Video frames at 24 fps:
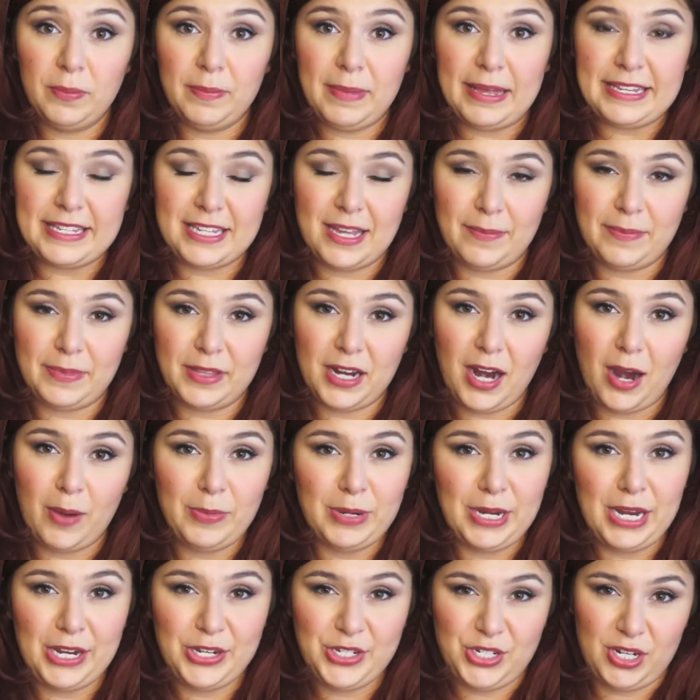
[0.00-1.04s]
mess up the
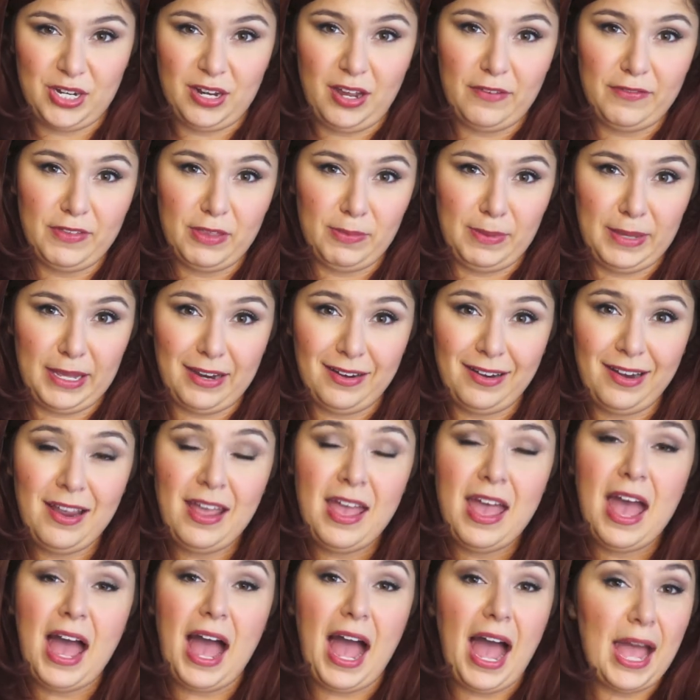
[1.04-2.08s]
carbonation of the beer,
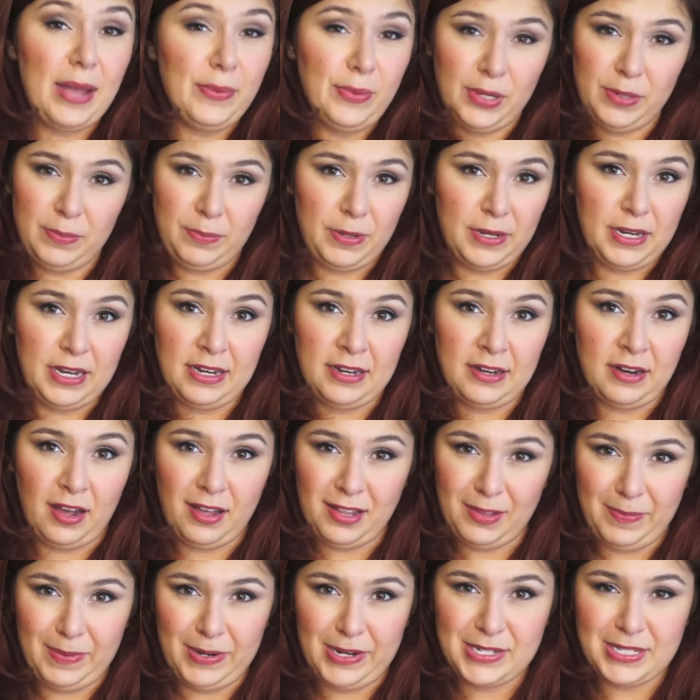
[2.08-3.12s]
I wouldn't put in
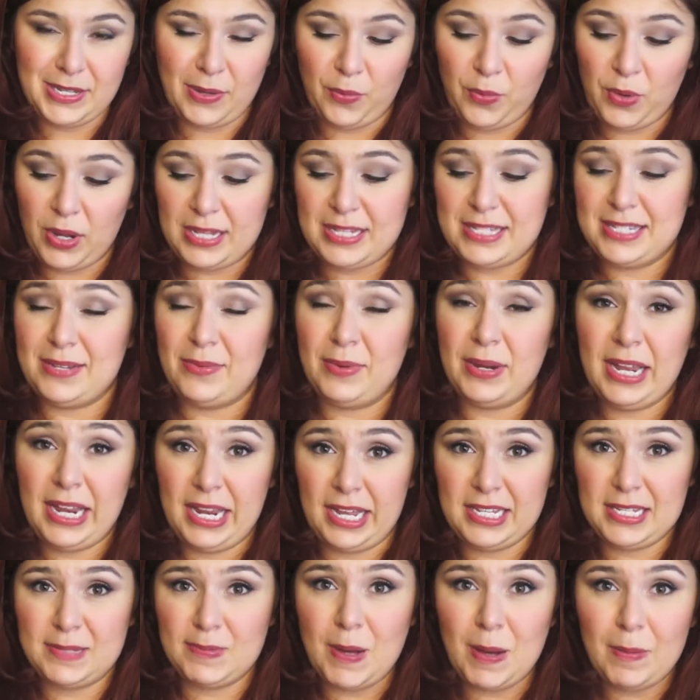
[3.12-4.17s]
all the beers at once. I would get
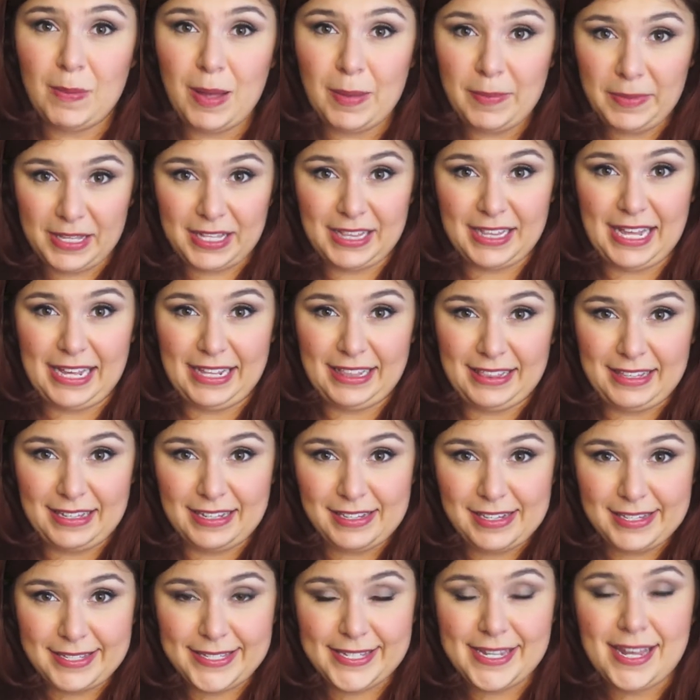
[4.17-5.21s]
a small pumpkin like
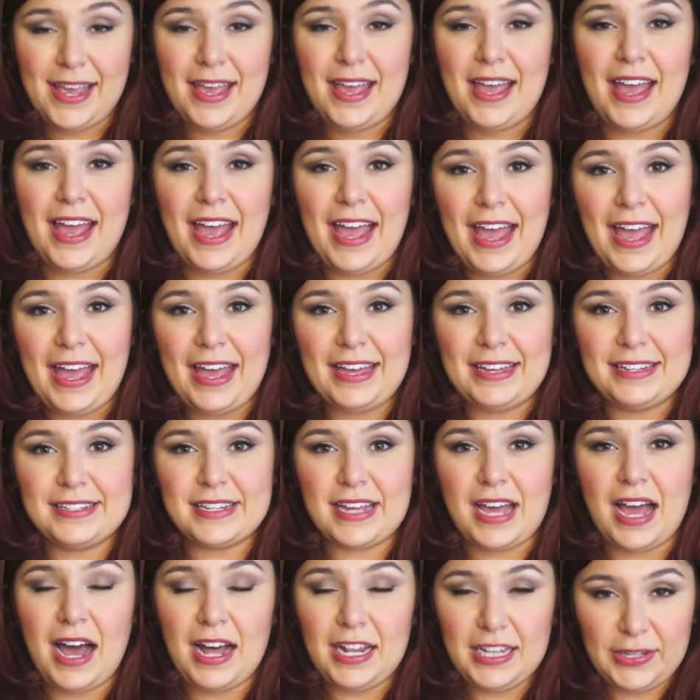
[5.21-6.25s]
this and
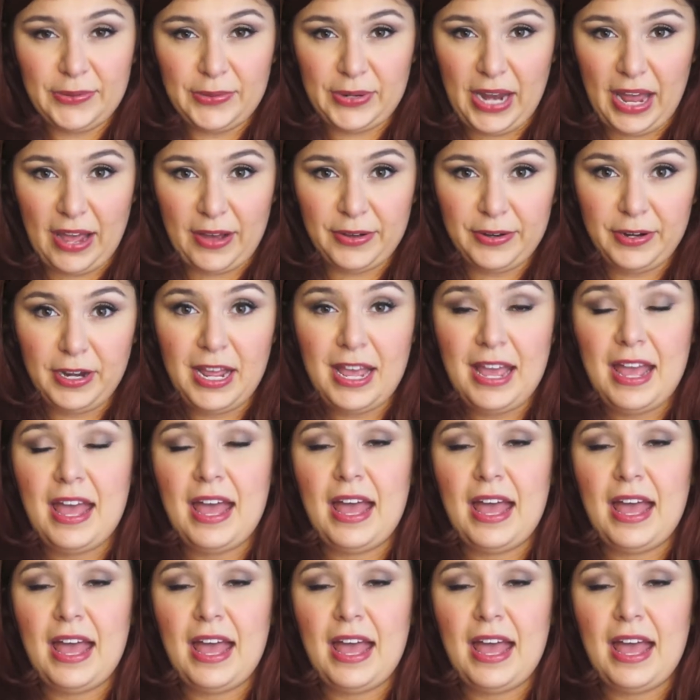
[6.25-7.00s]
hollow it out.